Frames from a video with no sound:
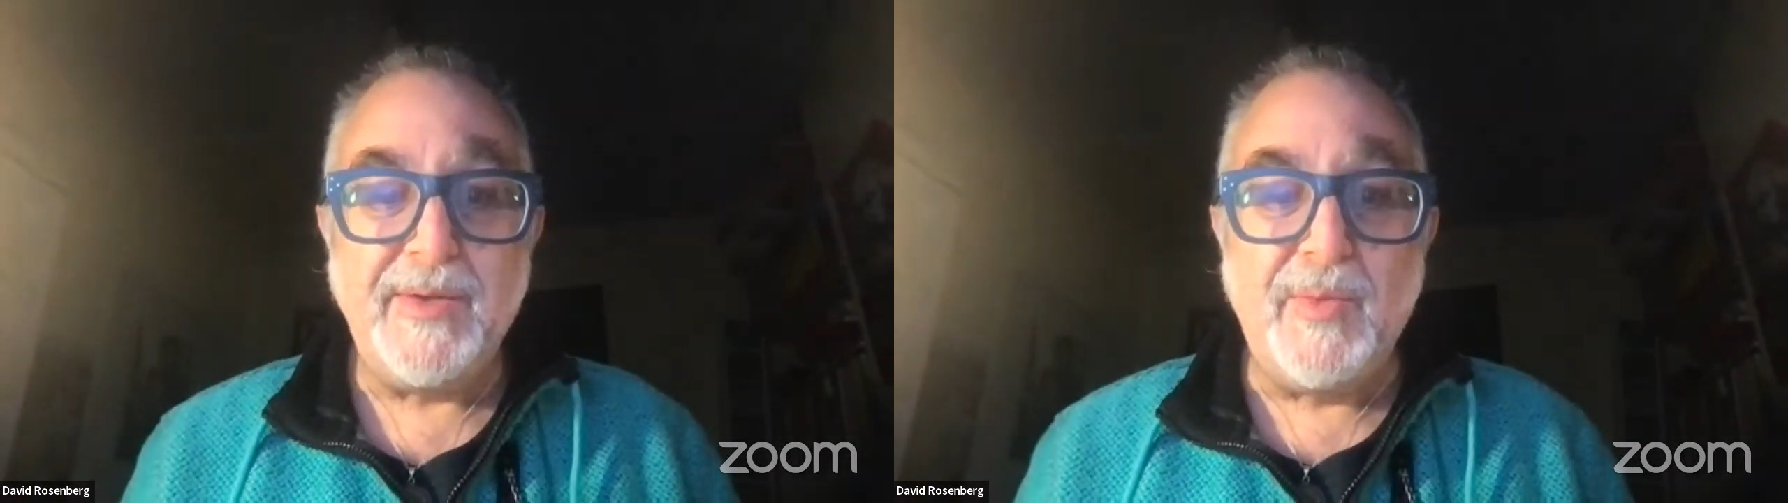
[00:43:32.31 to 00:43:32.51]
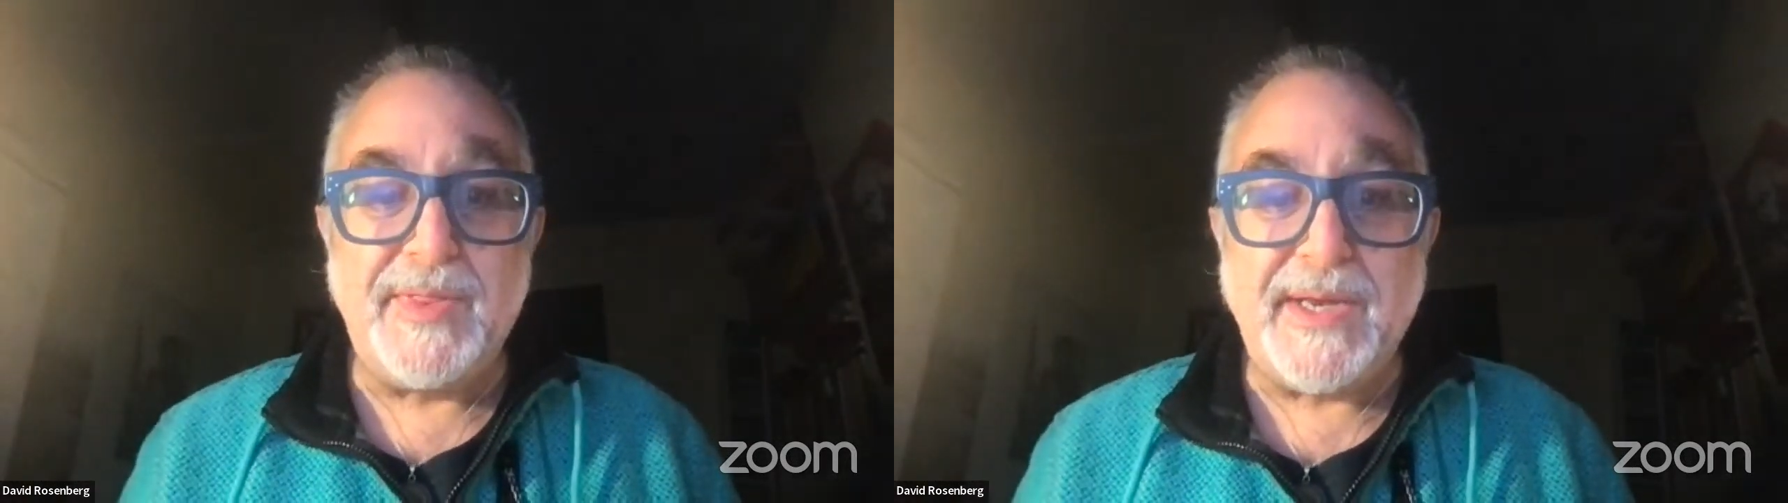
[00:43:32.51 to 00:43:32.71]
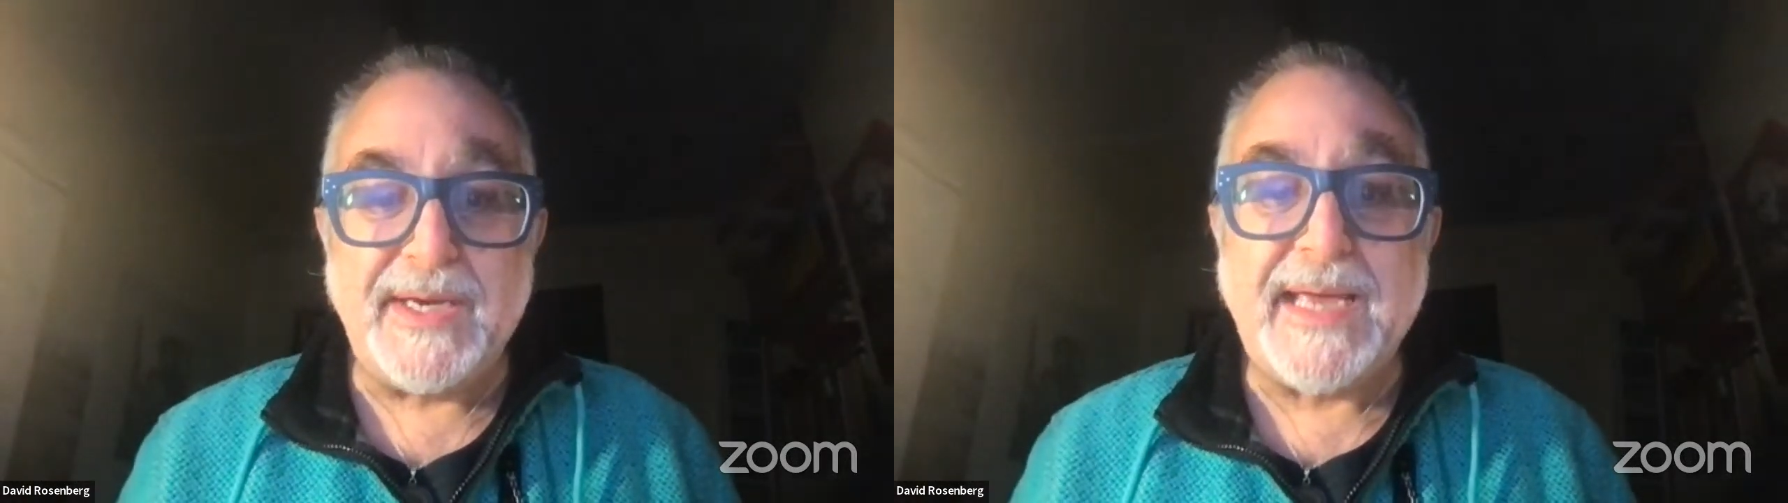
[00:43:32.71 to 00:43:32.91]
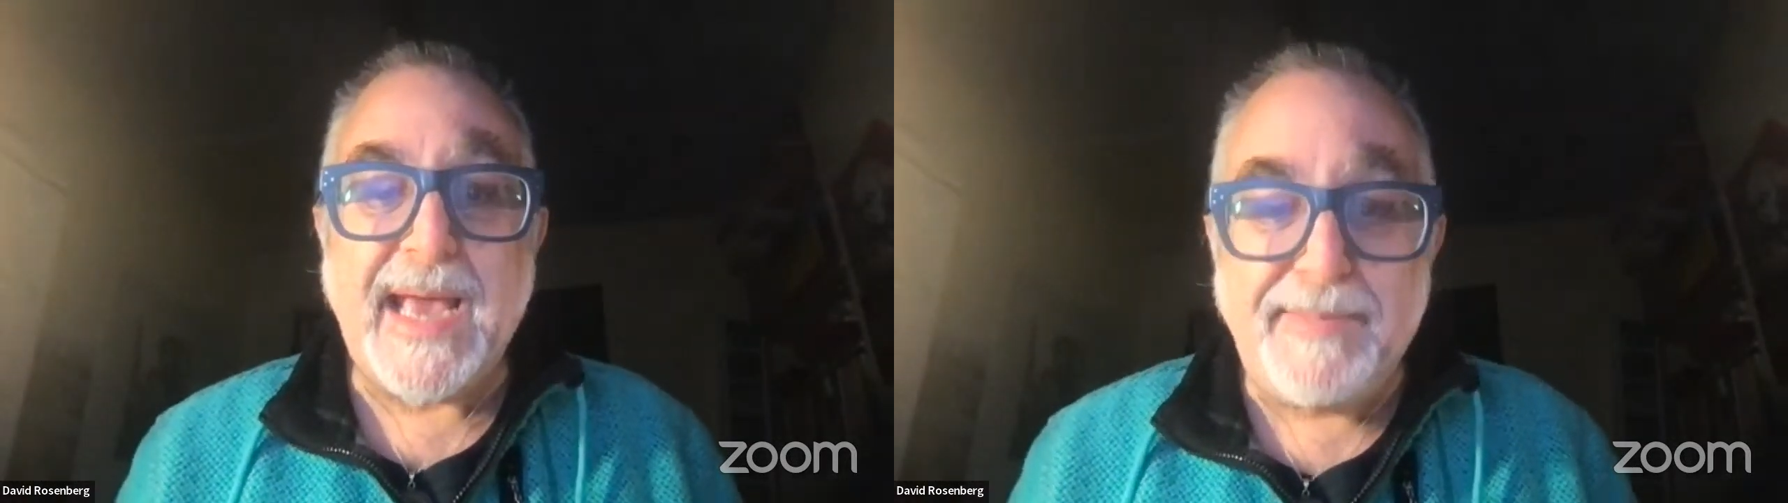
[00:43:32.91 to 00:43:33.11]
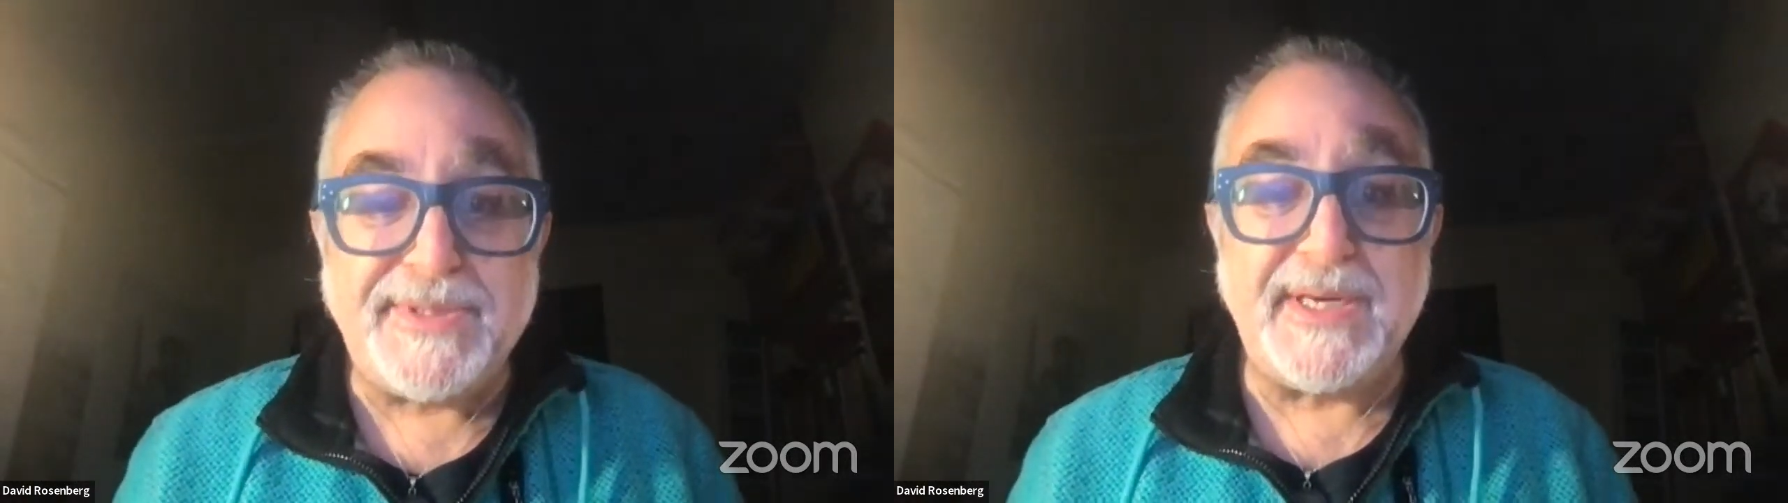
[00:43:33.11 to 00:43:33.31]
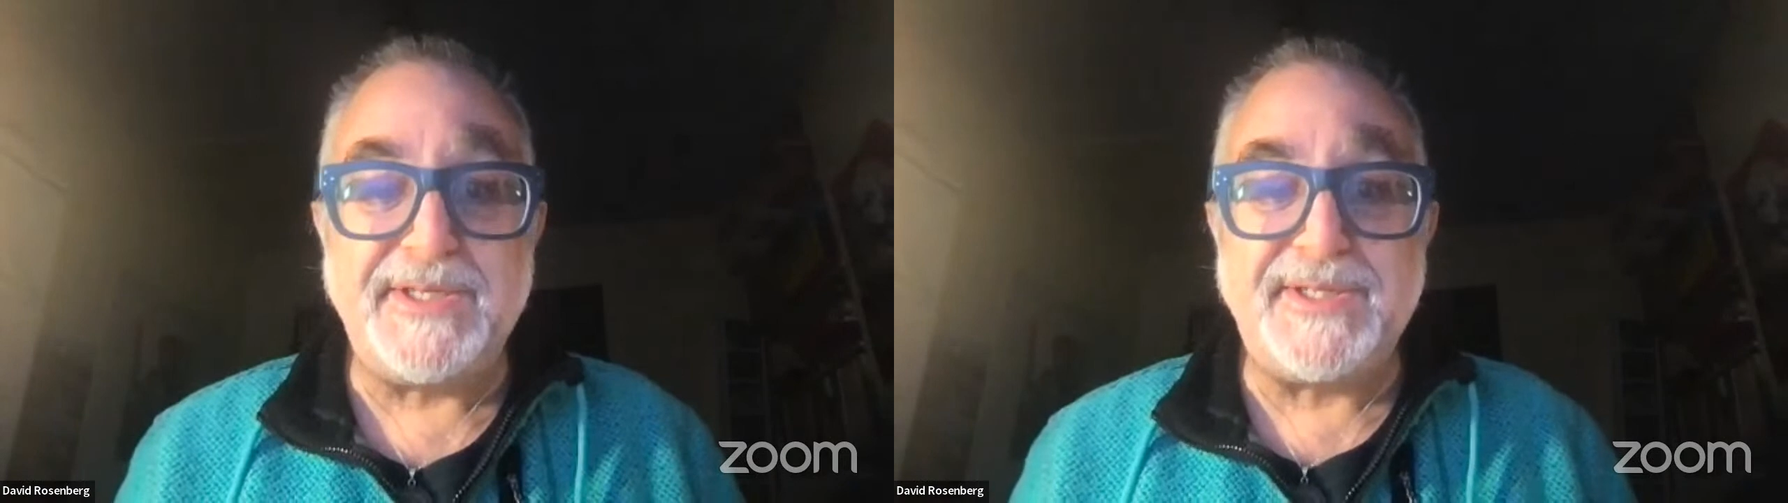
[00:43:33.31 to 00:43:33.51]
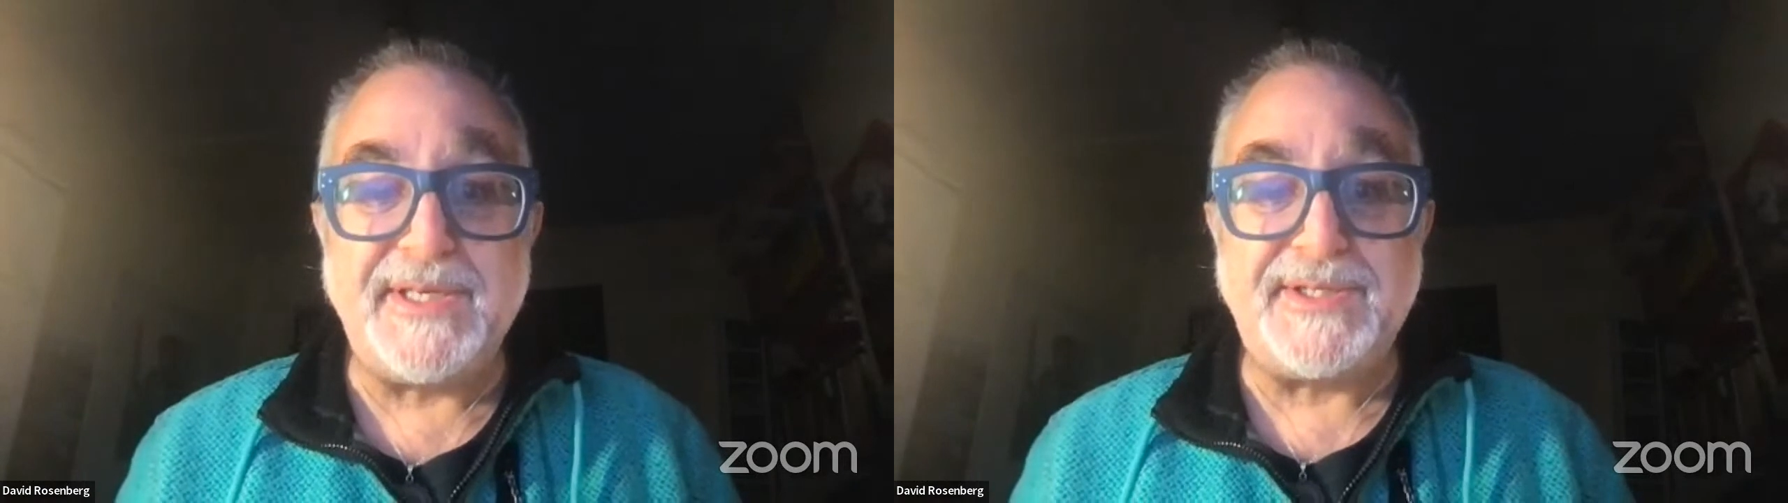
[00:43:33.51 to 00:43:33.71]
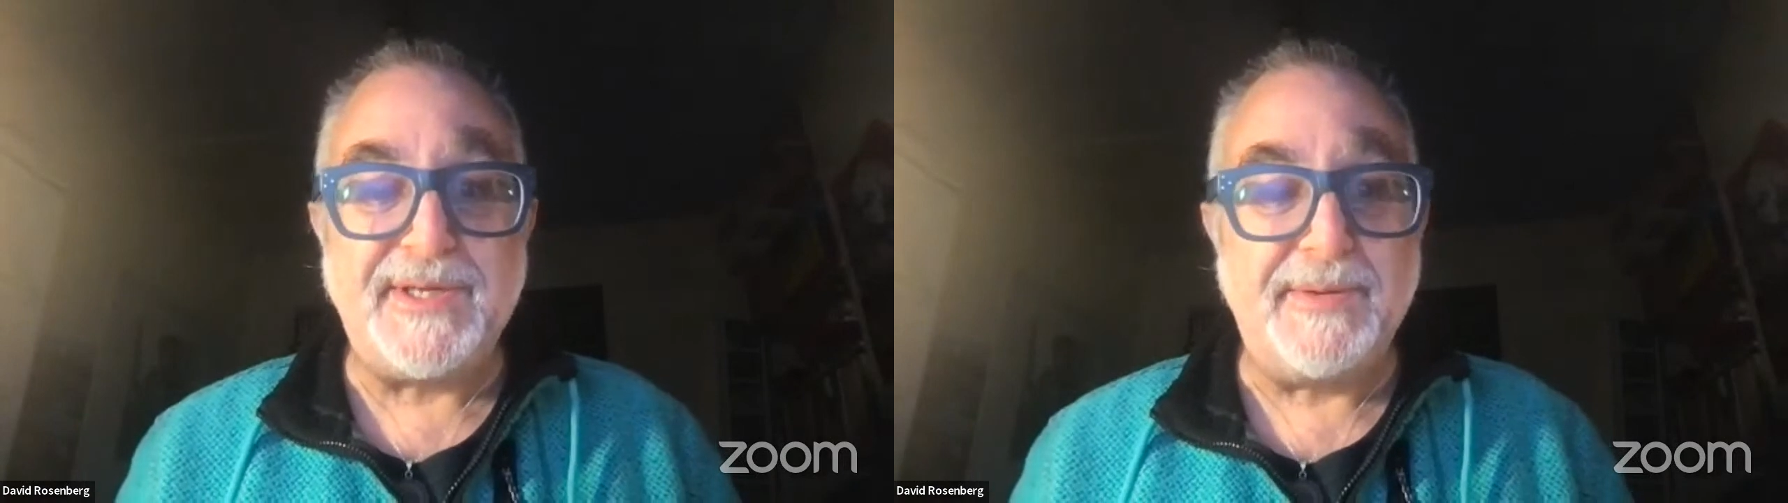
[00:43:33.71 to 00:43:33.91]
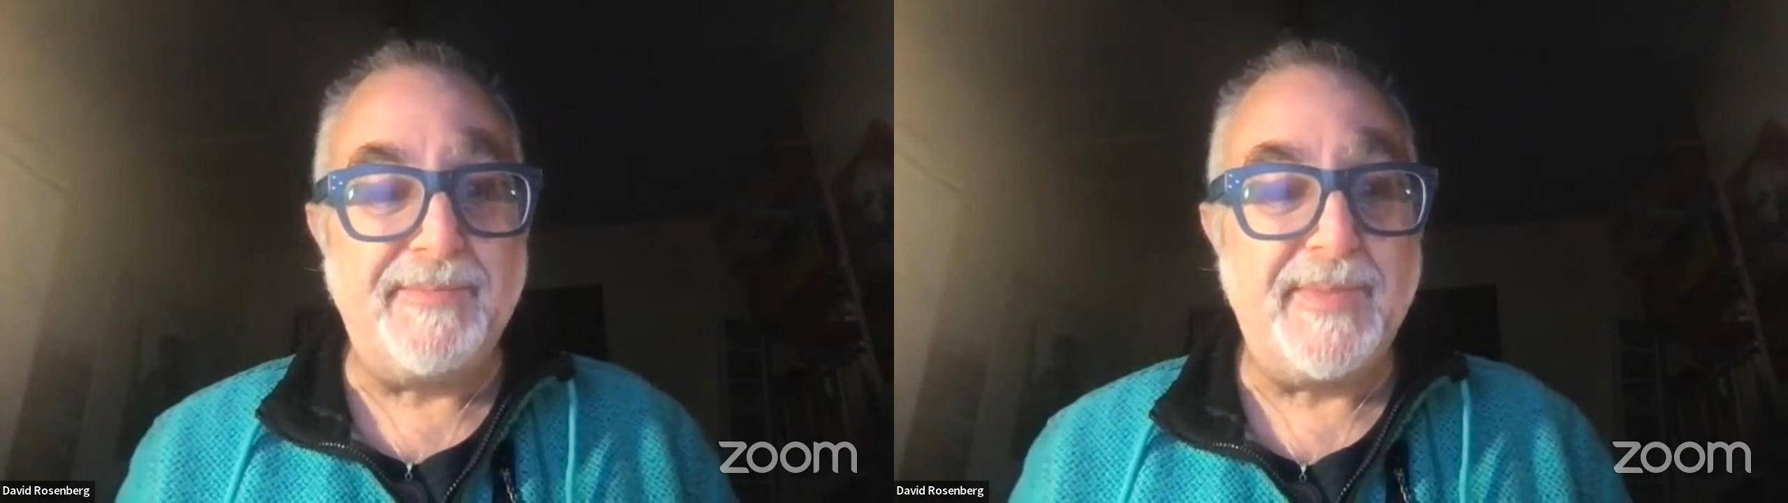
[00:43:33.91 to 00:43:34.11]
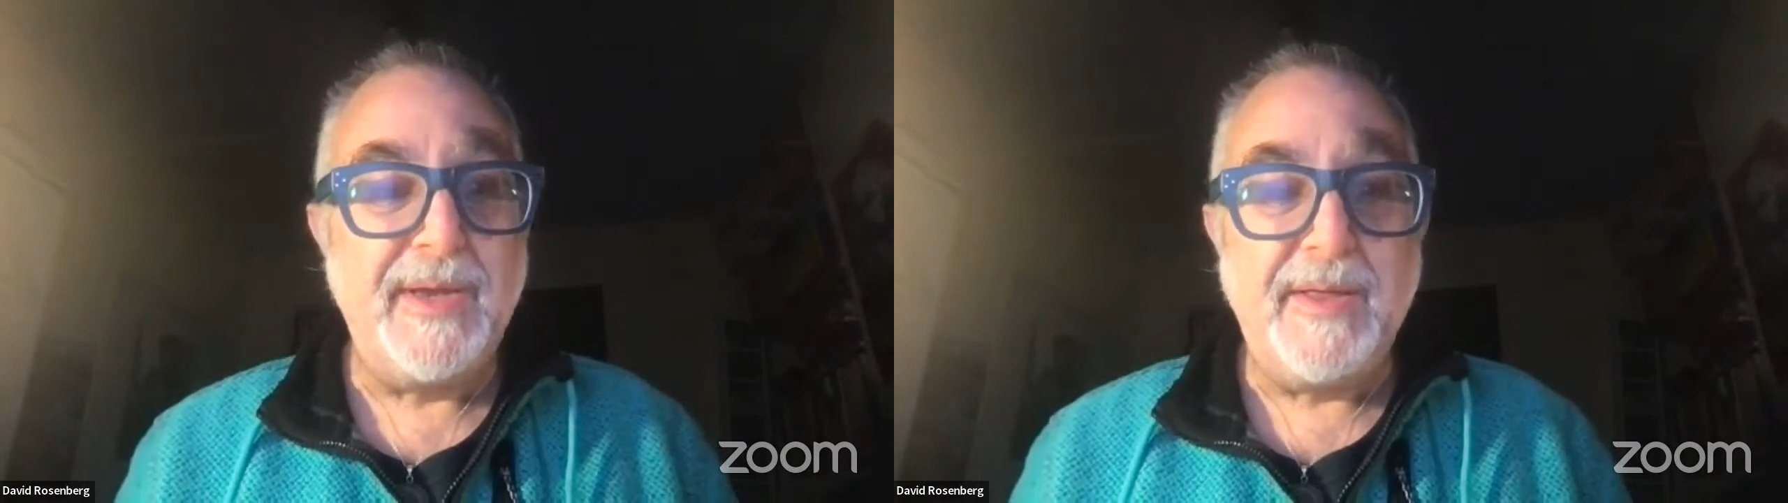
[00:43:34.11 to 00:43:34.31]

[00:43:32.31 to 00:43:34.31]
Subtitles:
within a capitalist system